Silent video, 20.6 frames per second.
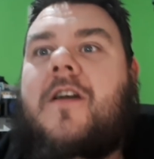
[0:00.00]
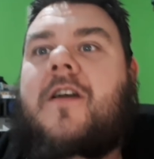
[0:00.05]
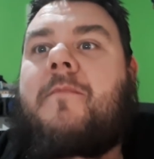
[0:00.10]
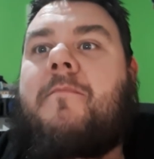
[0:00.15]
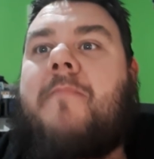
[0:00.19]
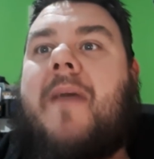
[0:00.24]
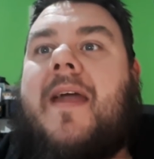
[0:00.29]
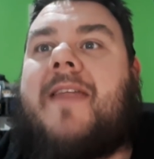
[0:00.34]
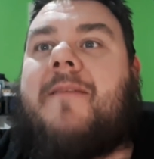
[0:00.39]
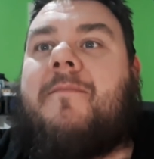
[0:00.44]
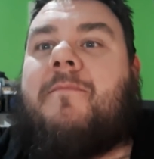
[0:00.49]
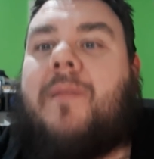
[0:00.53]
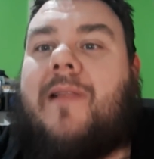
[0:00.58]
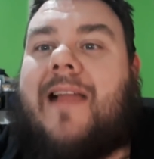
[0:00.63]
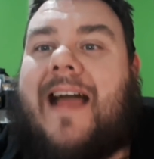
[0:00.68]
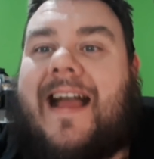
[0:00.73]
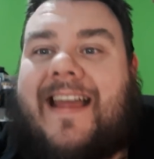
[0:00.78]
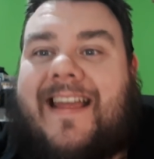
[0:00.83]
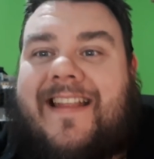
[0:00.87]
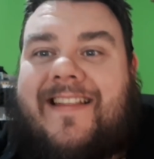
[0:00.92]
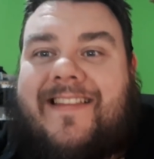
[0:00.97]
Men in
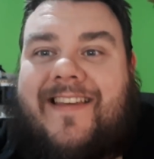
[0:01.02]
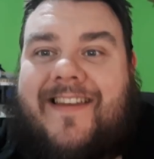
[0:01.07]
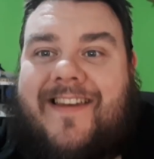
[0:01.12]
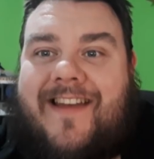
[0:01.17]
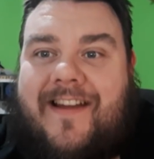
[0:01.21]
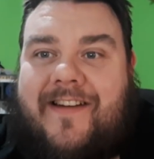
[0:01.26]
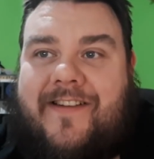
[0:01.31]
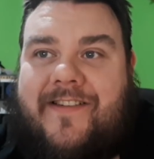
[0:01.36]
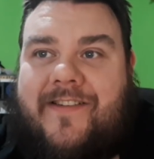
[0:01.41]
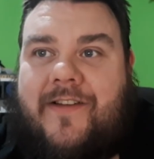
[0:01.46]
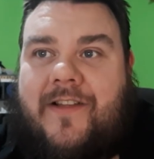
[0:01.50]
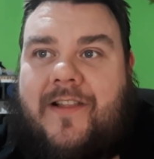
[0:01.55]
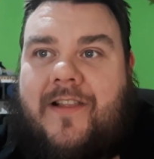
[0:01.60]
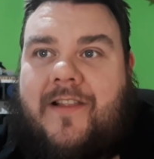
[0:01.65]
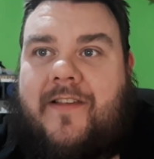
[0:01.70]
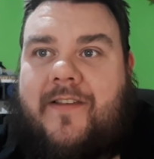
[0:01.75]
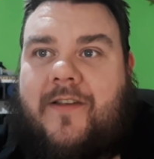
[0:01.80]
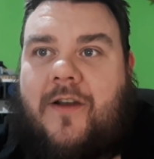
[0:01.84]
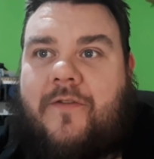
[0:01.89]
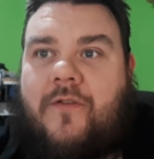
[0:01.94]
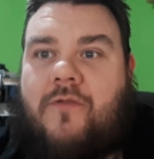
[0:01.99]
Black International,
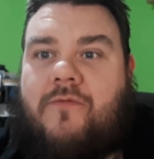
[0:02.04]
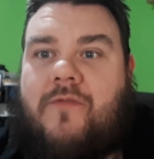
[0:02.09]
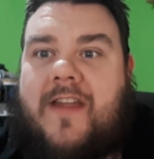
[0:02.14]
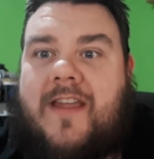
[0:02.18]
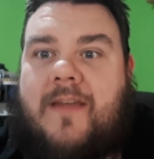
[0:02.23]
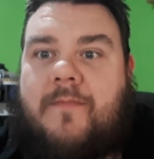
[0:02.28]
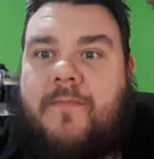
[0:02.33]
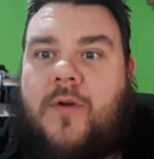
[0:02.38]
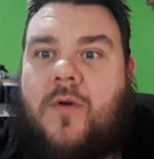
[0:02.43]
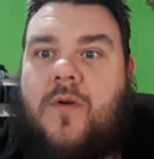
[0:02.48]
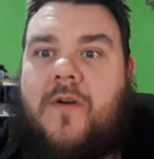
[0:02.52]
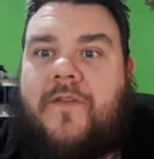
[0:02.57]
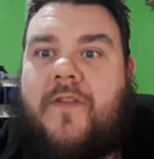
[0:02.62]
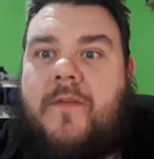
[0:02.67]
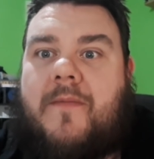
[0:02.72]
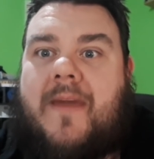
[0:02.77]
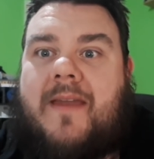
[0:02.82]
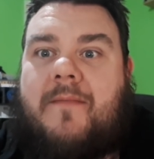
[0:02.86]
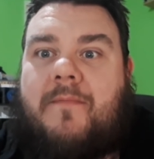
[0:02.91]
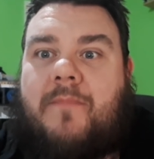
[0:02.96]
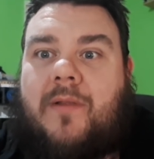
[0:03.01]
sort of a reboot of the
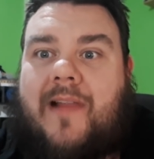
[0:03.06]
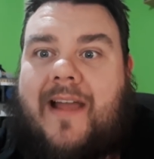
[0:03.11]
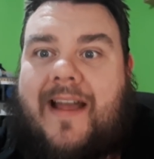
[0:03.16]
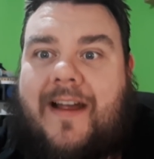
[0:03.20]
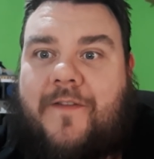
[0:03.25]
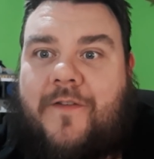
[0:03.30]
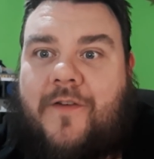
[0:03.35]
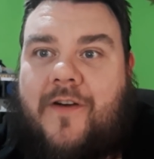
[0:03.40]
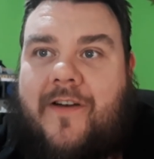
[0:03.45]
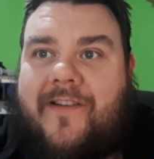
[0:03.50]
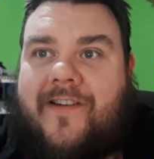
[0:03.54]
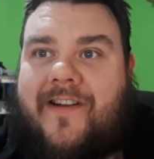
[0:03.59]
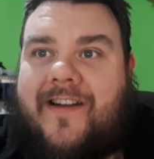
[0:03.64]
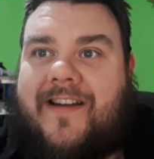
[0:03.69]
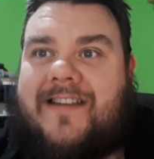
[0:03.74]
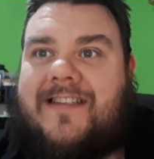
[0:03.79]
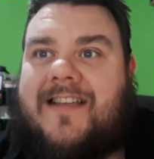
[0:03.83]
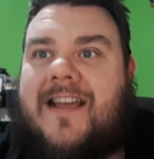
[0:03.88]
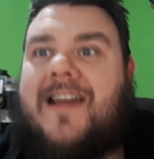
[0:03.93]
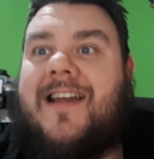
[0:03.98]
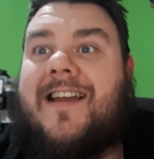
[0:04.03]
Men in Black
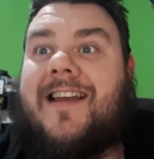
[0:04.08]
franchise,